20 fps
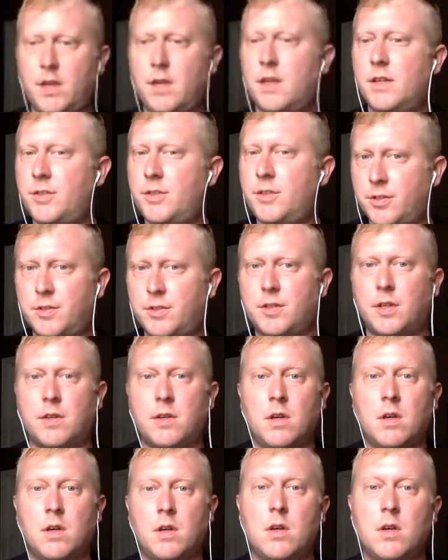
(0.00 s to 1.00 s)
interesting.
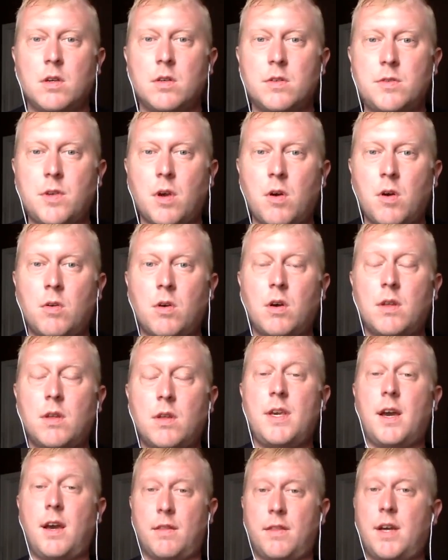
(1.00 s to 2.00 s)
So
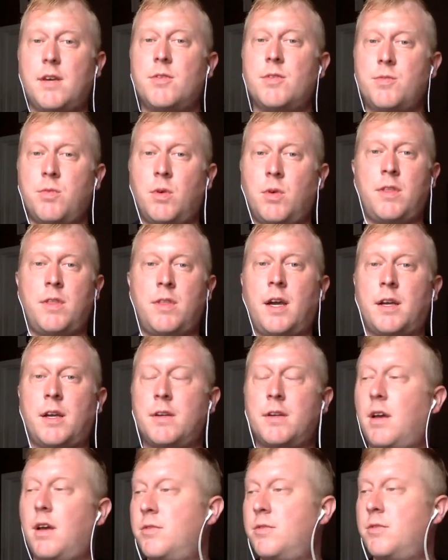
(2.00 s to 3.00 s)
yeah, that was one thing
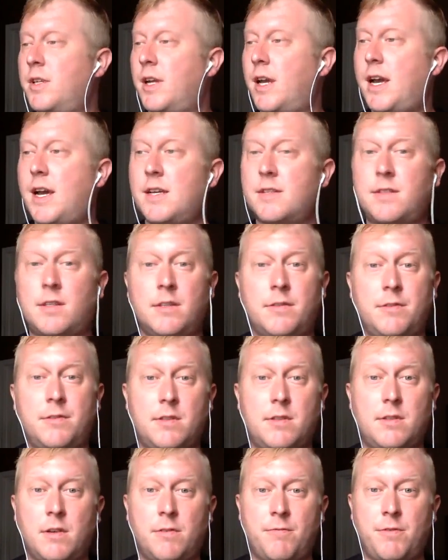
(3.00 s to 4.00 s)
I was going to ask
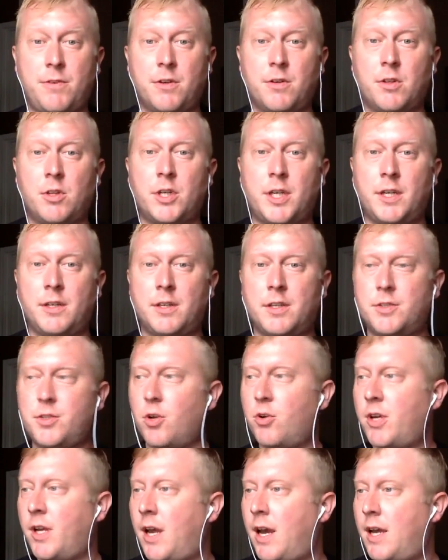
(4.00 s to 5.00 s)
if you're looking to
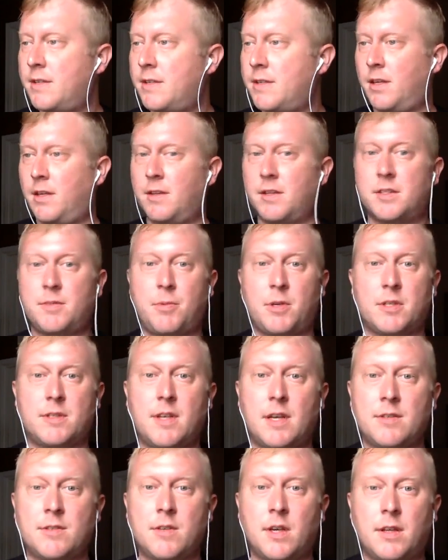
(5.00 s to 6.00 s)
tokenize any of this, but it
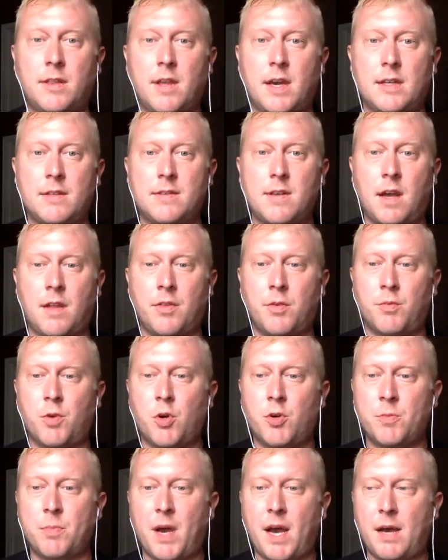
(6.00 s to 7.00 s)
sounds like that's on the
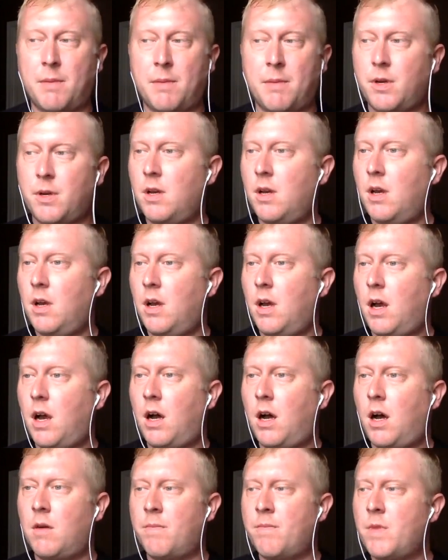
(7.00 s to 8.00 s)
roadmap.
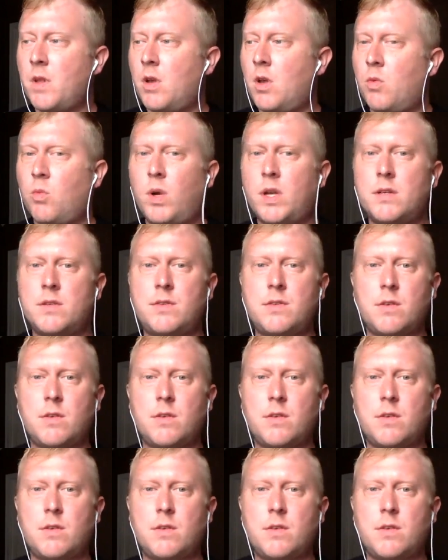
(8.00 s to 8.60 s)
What is?